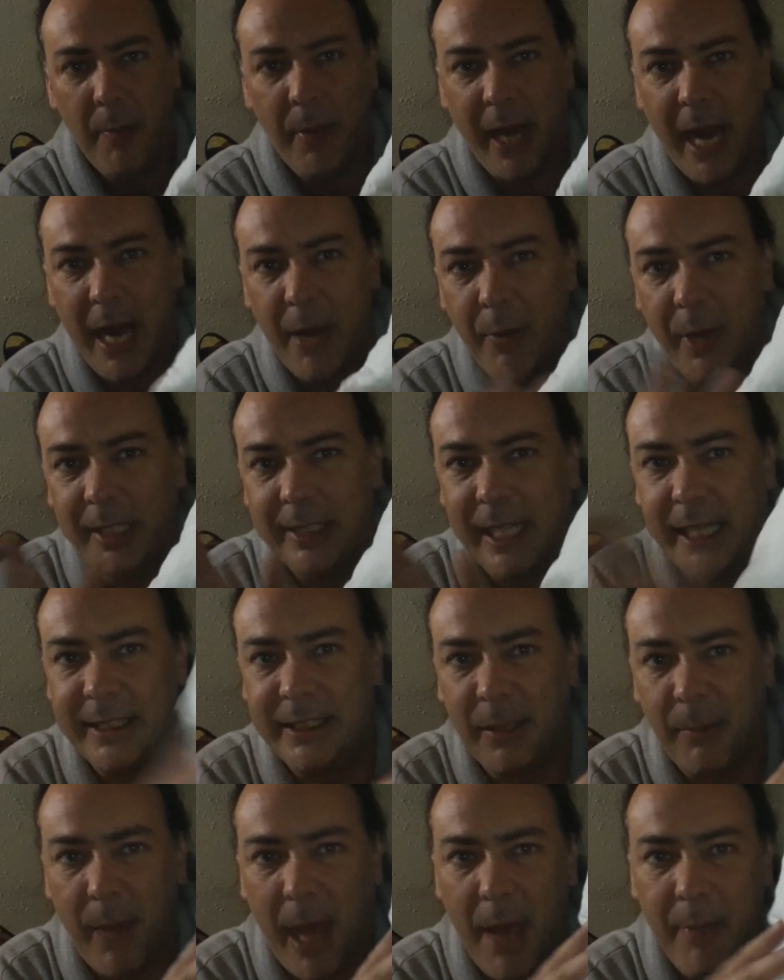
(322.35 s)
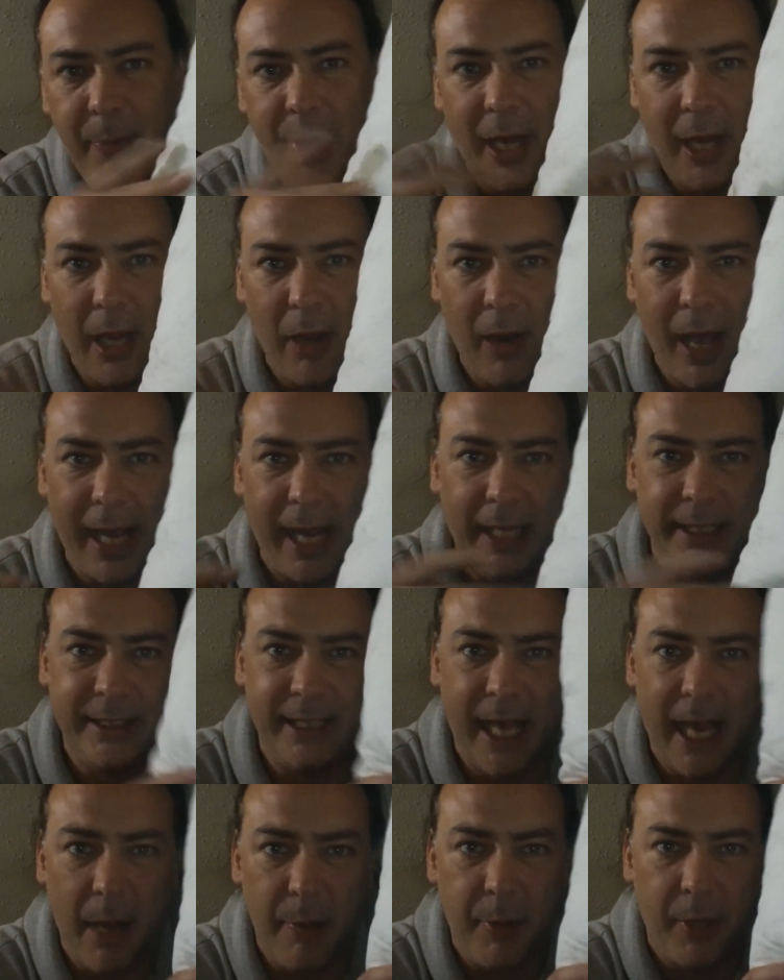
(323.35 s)
But anyways, that's the My Pillow. Like I
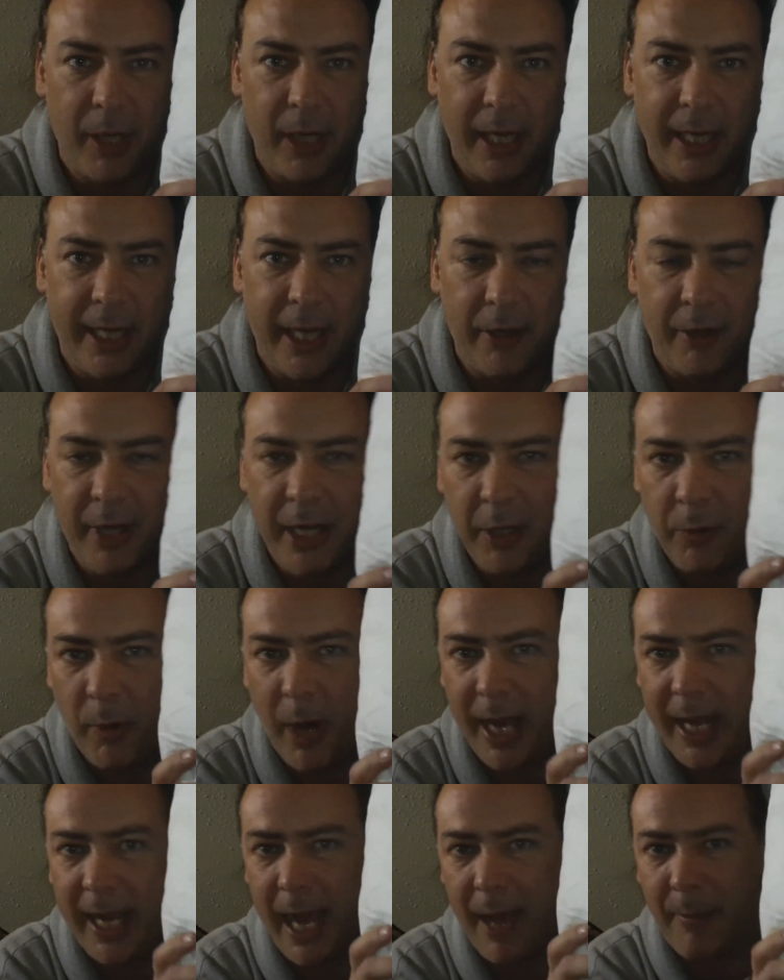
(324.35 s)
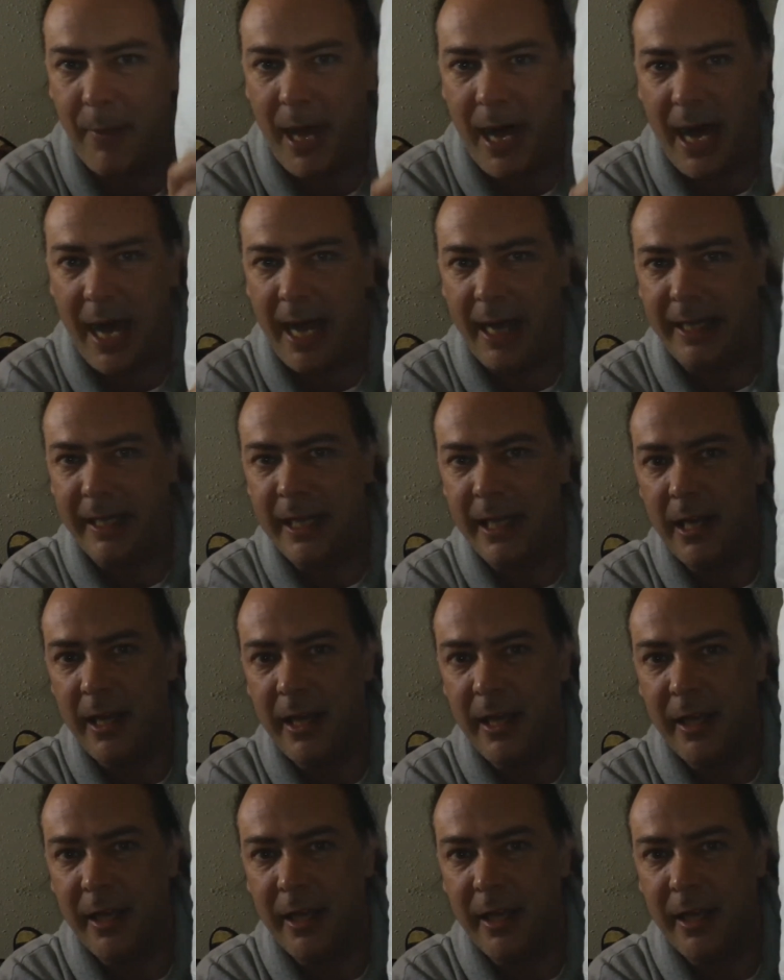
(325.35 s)
said, I put a link underneath where I got mine.